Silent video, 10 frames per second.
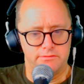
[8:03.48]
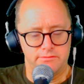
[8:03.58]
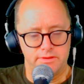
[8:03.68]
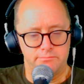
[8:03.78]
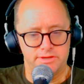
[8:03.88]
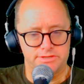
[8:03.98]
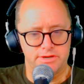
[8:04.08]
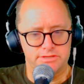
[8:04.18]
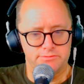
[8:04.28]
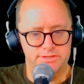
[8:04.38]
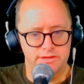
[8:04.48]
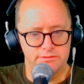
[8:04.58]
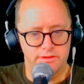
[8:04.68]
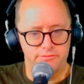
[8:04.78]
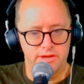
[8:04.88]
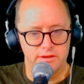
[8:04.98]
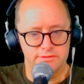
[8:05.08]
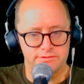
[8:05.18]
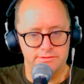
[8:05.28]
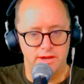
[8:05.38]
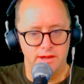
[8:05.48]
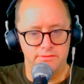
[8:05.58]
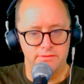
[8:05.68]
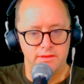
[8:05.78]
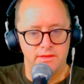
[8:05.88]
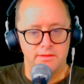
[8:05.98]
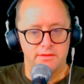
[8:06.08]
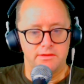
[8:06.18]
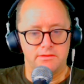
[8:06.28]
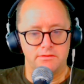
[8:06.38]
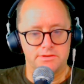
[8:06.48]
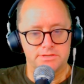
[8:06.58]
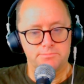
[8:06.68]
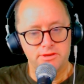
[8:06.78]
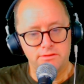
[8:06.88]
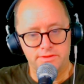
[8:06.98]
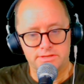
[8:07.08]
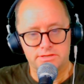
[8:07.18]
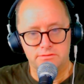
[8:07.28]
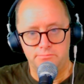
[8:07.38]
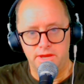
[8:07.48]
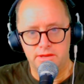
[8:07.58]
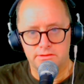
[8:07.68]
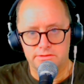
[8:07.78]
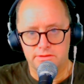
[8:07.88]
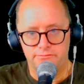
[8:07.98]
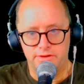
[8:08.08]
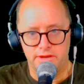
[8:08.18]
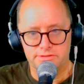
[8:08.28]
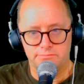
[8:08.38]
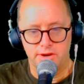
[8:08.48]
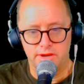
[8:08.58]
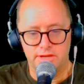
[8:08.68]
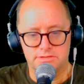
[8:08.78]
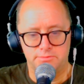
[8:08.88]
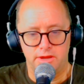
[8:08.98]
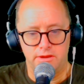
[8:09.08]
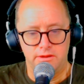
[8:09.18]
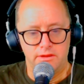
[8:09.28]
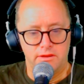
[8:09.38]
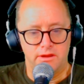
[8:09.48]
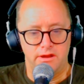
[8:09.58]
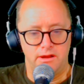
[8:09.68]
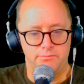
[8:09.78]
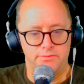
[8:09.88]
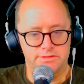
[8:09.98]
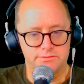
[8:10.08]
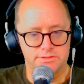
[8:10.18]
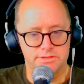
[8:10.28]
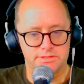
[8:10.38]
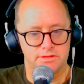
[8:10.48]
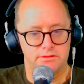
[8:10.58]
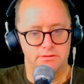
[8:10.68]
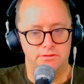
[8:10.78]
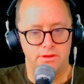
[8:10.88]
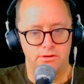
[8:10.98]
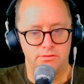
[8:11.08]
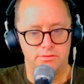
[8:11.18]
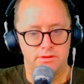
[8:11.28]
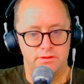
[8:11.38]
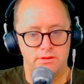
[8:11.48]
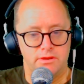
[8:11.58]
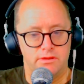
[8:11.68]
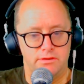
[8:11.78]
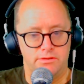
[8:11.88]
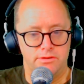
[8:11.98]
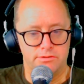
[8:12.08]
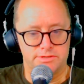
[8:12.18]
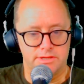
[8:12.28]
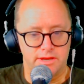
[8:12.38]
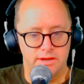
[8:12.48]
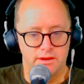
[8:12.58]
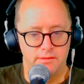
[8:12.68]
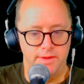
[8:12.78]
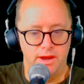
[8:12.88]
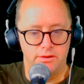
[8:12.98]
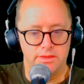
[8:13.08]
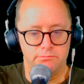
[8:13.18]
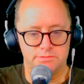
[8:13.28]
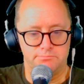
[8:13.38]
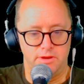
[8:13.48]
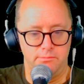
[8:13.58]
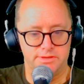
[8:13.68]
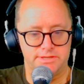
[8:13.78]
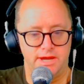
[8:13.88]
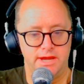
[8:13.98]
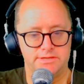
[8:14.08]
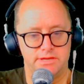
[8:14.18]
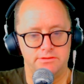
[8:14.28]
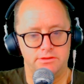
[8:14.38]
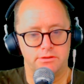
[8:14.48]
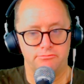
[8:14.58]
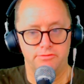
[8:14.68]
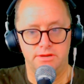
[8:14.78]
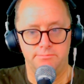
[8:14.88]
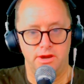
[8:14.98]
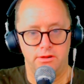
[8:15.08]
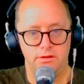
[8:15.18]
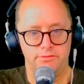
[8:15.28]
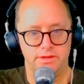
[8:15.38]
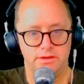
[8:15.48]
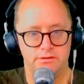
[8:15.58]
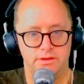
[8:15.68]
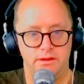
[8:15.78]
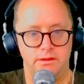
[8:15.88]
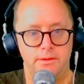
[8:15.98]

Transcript: administration was signaling rate cuts or not. And, there's plenty of things to debate in the financial markets, but this was just known news that had come out and it was publicized and that you could read about all over the internet.